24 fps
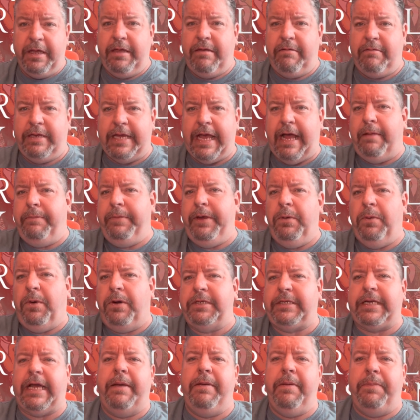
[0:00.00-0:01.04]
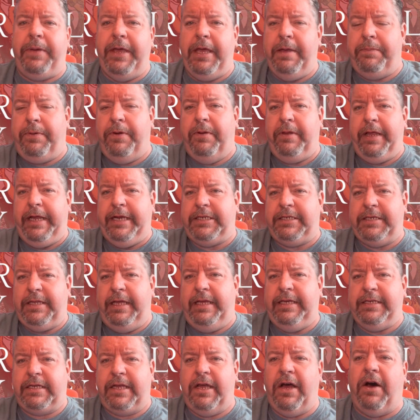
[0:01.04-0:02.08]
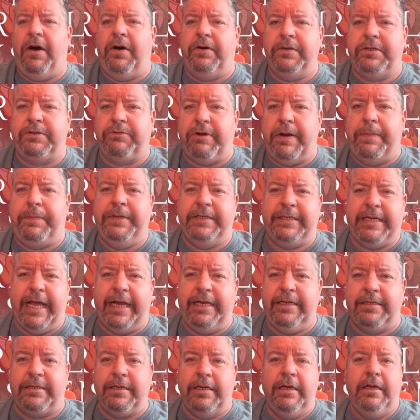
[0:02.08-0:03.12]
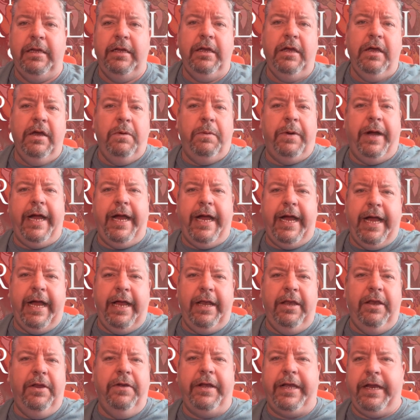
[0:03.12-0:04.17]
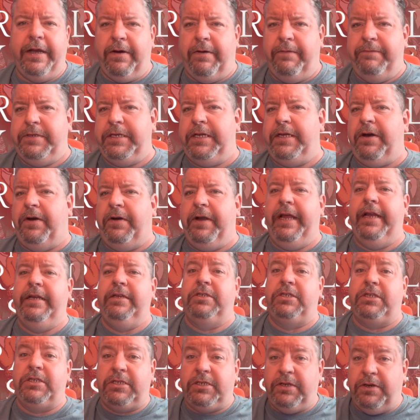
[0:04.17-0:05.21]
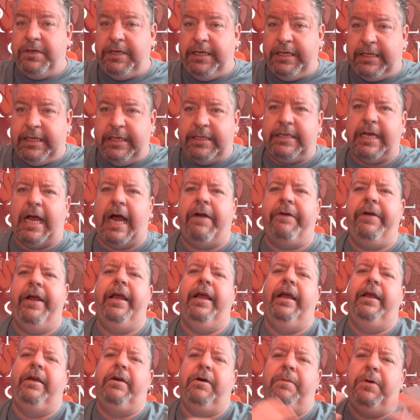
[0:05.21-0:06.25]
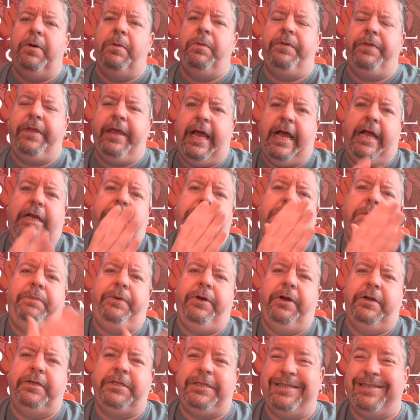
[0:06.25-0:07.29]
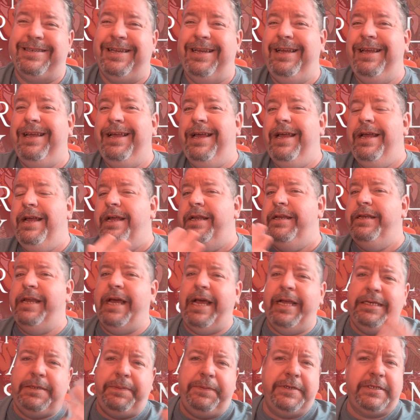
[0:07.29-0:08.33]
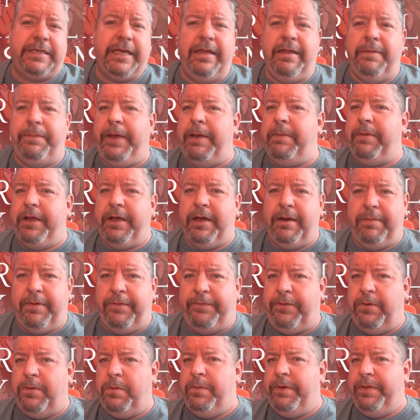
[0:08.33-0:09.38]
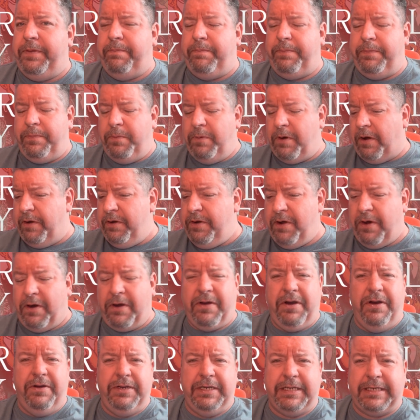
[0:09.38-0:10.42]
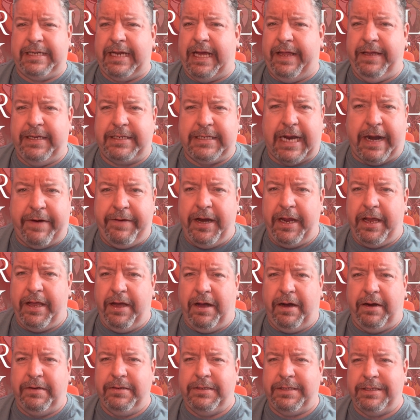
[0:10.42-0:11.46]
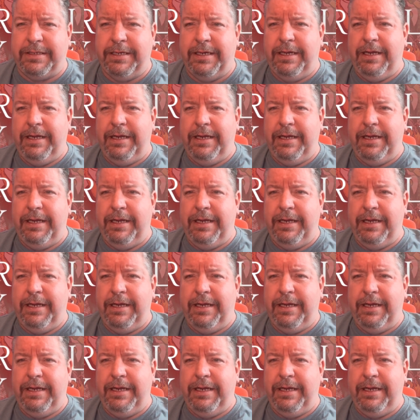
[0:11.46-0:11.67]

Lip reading: tell me what type of people each of these cards represent, where Luke had obviously gone in, studied the tarot and come up with the actual persons. 90% of the people you're going to perform with are not going to understand the tarot cards.